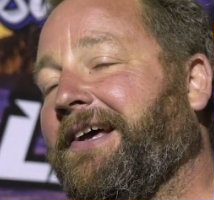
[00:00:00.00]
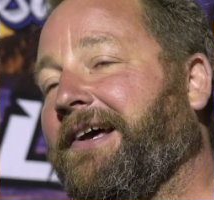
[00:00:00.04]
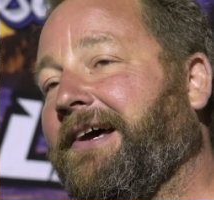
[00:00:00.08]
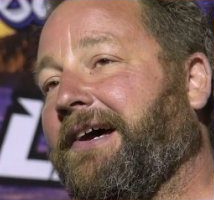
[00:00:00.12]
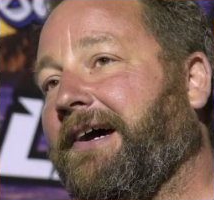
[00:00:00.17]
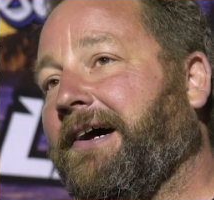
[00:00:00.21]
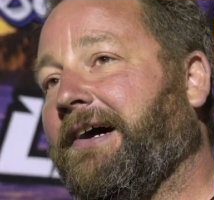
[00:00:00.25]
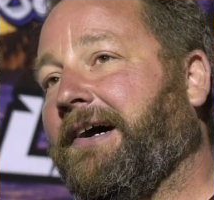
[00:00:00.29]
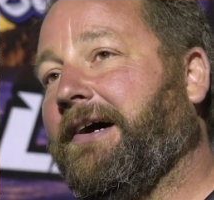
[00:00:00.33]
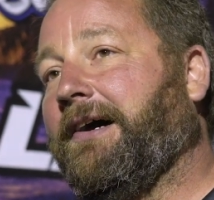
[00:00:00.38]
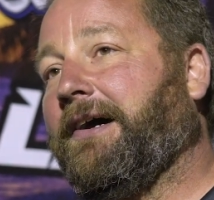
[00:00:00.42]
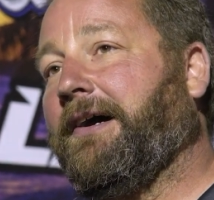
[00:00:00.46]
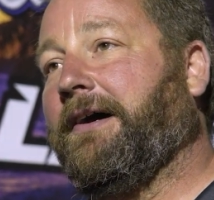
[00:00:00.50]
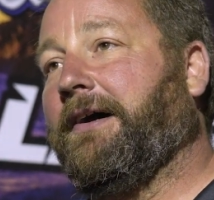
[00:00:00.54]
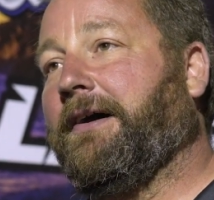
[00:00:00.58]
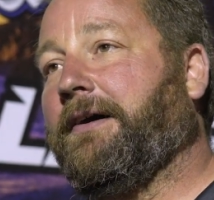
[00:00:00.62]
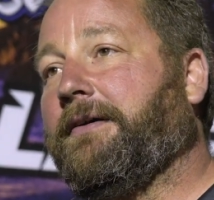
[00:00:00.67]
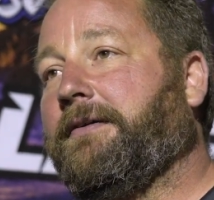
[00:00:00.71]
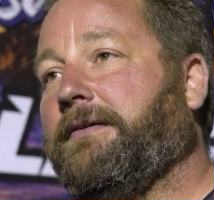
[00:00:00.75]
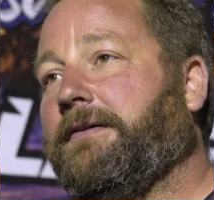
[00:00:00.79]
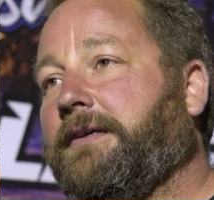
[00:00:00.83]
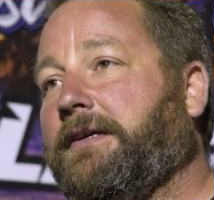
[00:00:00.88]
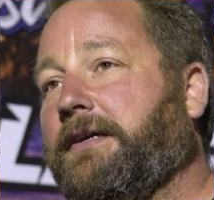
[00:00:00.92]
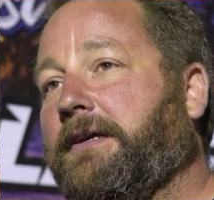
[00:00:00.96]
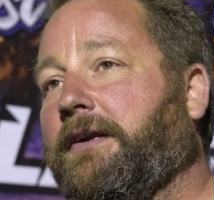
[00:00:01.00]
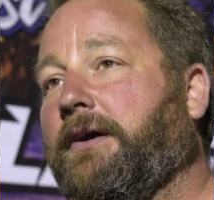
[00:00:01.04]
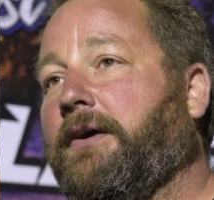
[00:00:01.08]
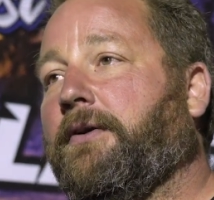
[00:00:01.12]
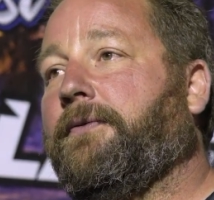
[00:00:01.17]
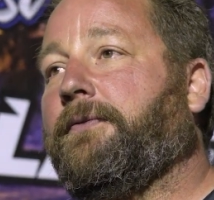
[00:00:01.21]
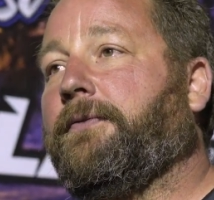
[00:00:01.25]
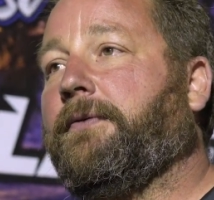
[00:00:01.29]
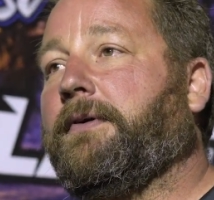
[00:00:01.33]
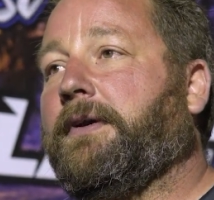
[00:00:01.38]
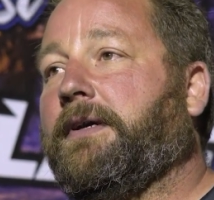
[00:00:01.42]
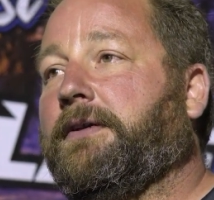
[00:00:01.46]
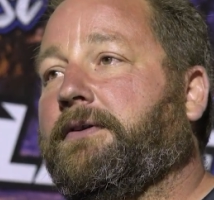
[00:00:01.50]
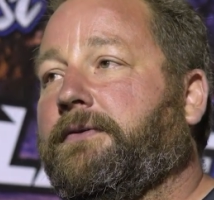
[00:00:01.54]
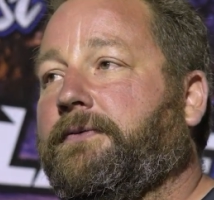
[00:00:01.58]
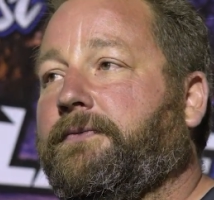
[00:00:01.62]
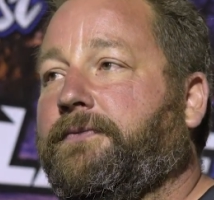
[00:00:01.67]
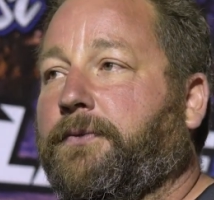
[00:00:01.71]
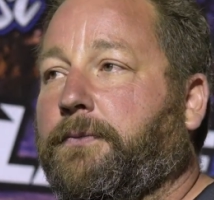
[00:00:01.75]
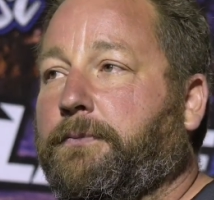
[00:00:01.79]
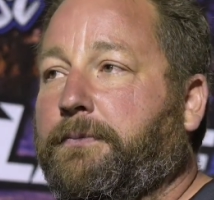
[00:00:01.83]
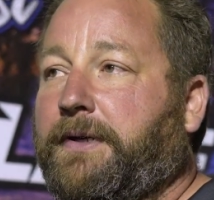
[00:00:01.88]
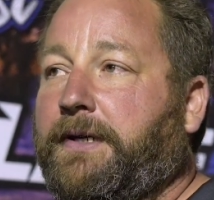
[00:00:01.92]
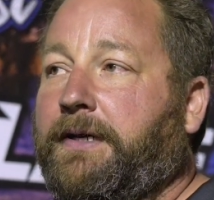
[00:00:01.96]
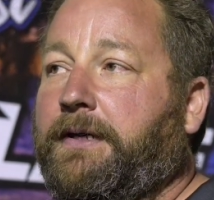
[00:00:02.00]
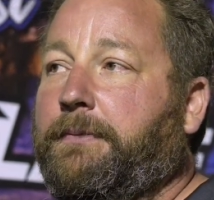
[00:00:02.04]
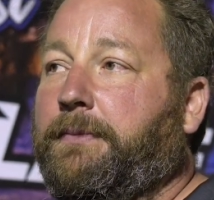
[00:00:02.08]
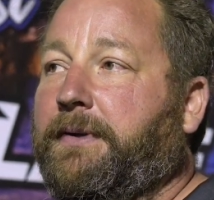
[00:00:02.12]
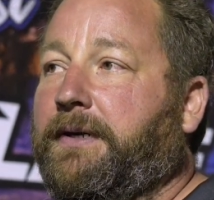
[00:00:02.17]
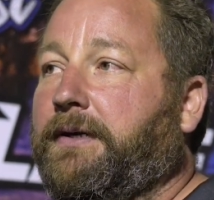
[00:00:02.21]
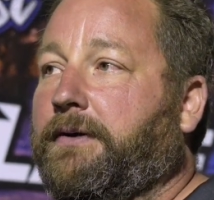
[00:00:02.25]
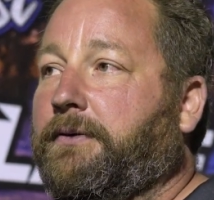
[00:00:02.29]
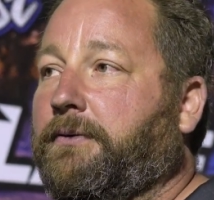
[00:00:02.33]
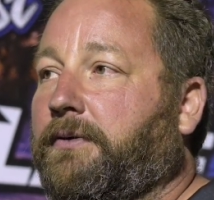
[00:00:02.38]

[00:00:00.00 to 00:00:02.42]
You know, for me being